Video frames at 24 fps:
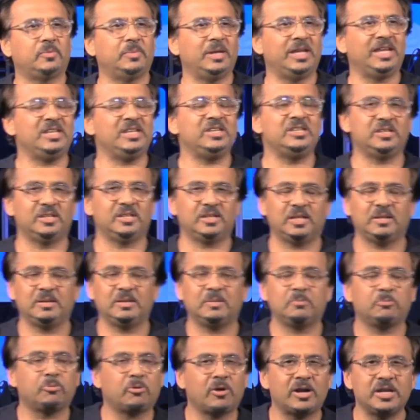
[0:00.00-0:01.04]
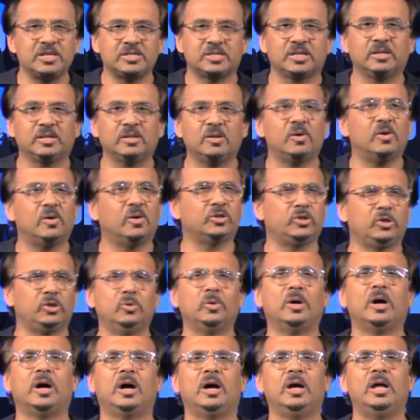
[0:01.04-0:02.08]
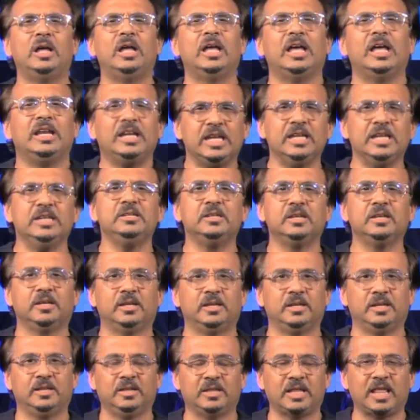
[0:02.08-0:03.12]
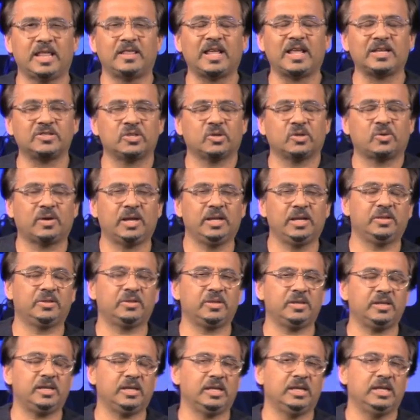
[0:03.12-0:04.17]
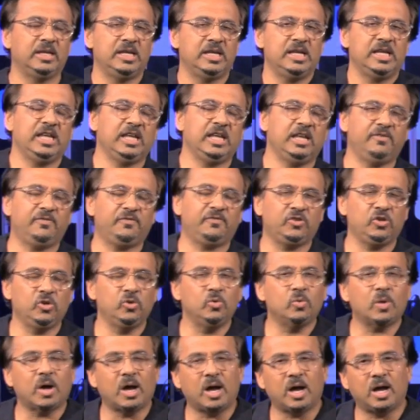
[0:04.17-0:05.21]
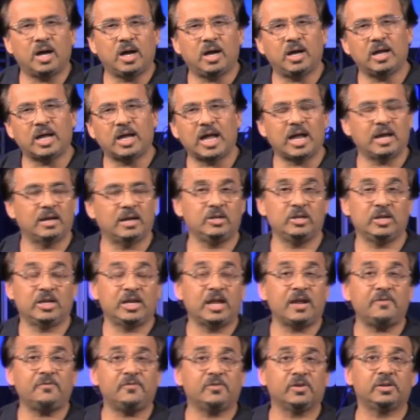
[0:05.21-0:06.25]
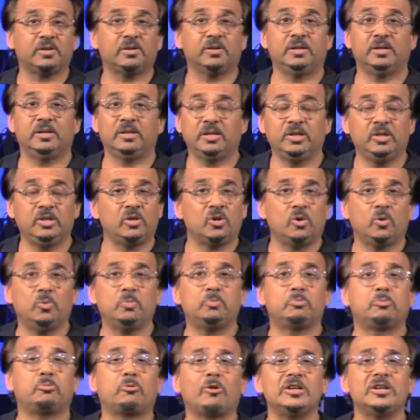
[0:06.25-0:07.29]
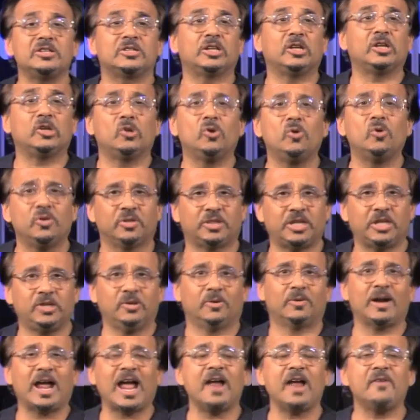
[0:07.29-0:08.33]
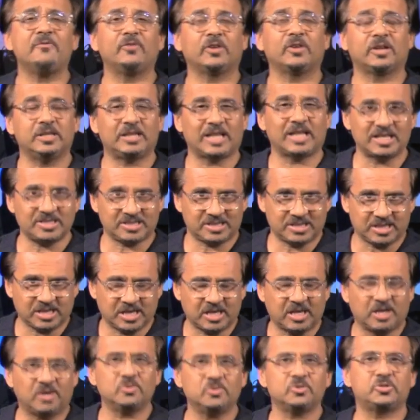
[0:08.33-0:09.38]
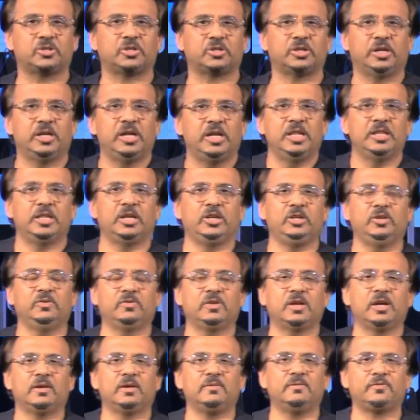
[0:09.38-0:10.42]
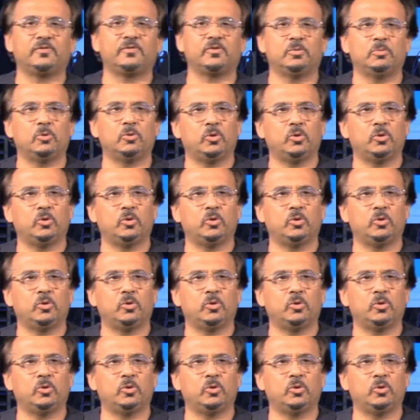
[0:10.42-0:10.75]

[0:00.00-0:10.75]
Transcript: India, then praise the Lord, you are an Indian, and that's a great thing. If you are an African, you know, praise the Lord that you're African. That's the culture that you've come from.